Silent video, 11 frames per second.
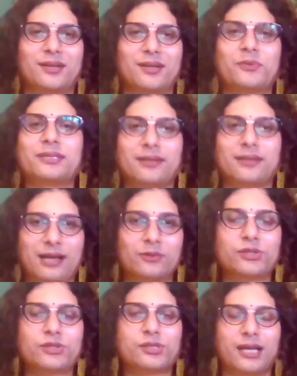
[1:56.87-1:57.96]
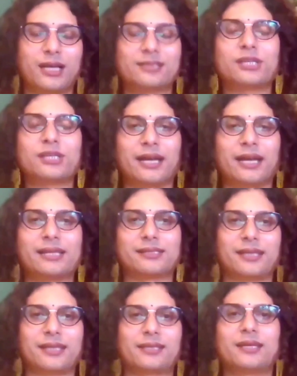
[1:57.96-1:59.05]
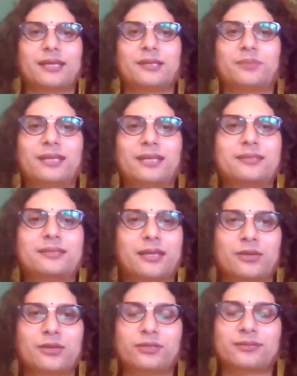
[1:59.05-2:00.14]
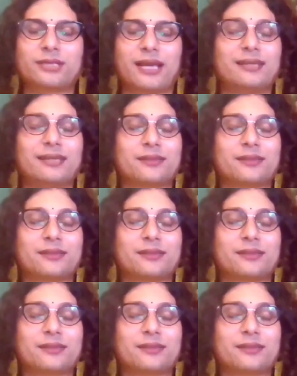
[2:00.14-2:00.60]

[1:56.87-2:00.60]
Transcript: who is around a child that please take your child